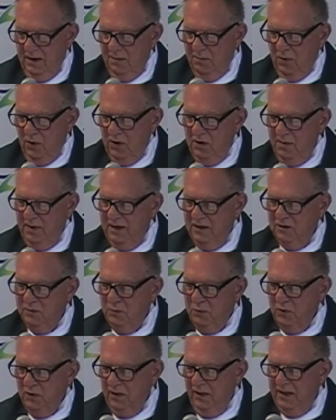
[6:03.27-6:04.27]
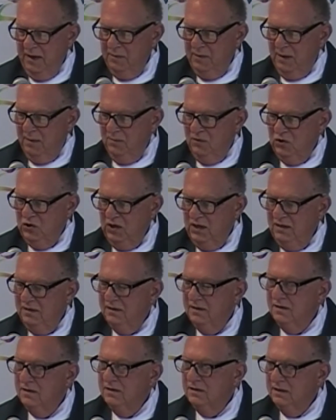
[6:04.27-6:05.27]
Bartimaeus proclaimed him
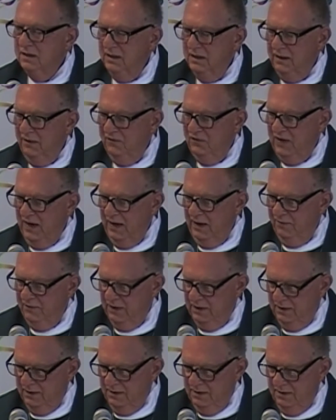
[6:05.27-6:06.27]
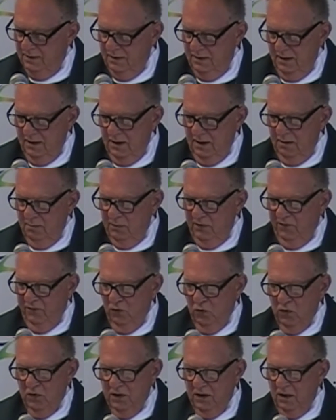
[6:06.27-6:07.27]
Jesus, Son of David,
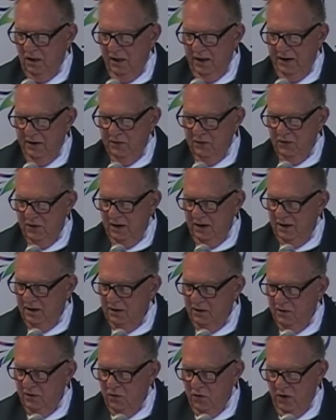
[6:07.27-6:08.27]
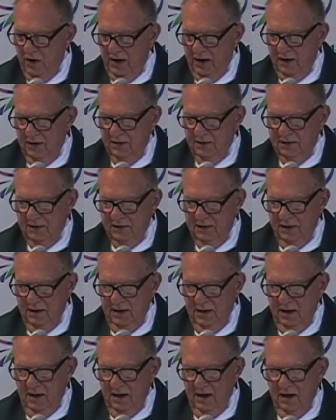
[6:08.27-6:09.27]
before the, crowds
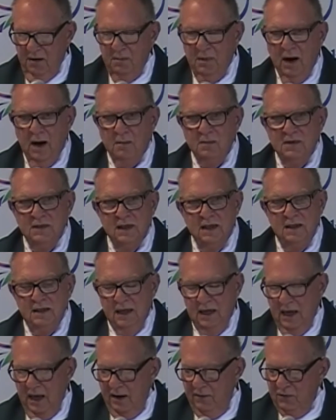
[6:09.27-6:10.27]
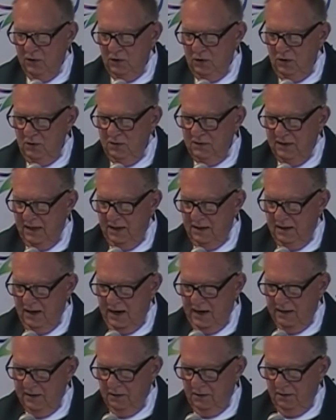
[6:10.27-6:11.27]
upon Sunday ever used that
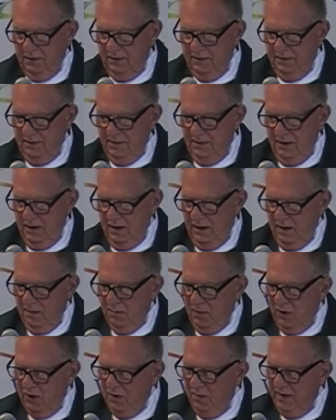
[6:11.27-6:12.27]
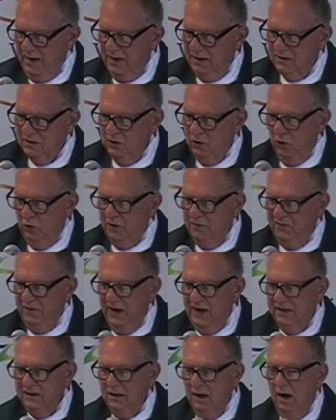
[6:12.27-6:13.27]
title. Bartimaeus
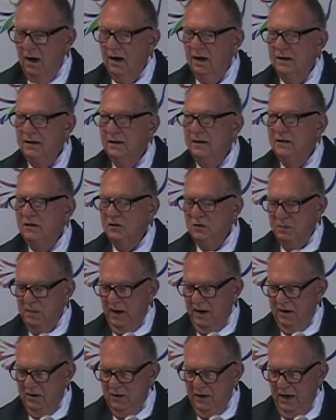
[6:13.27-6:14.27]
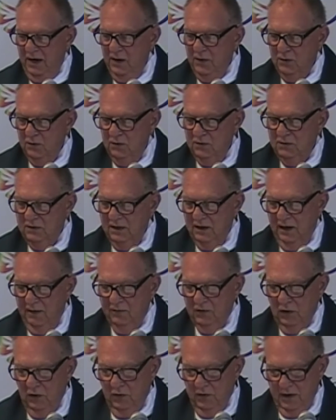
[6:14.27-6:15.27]
glorified God and inspired others to
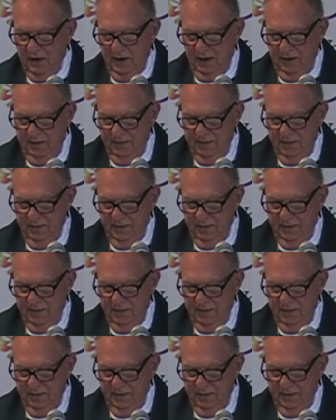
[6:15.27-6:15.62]
give glory.